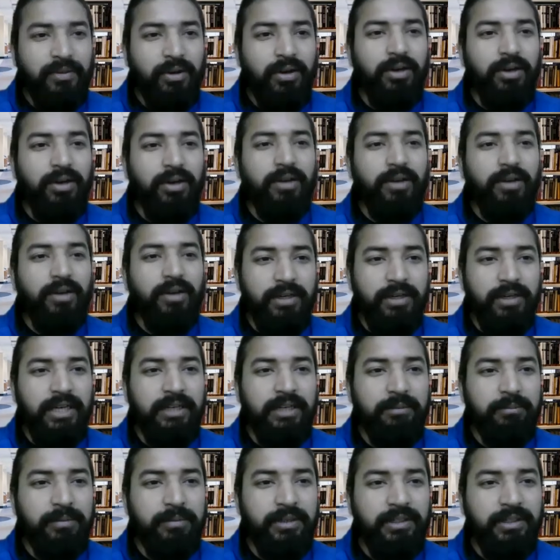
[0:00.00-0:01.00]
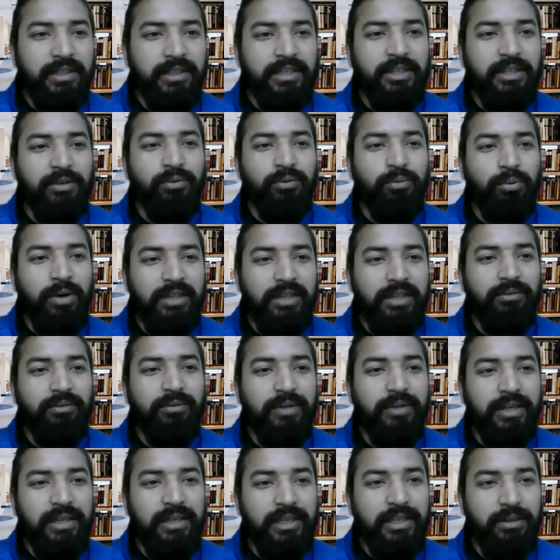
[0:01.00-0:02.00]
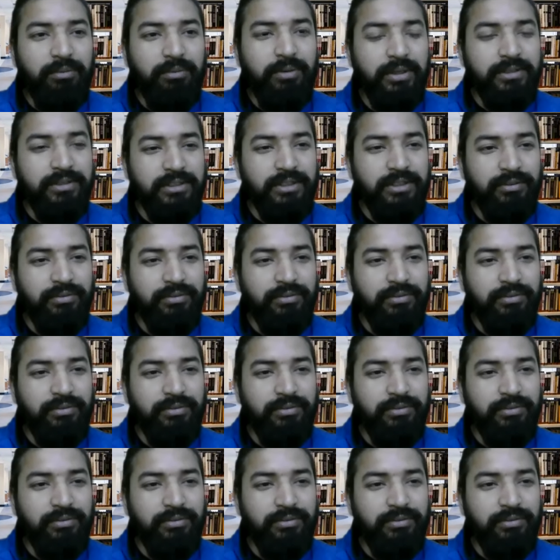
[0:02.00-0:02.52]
or for that matter, in what way he was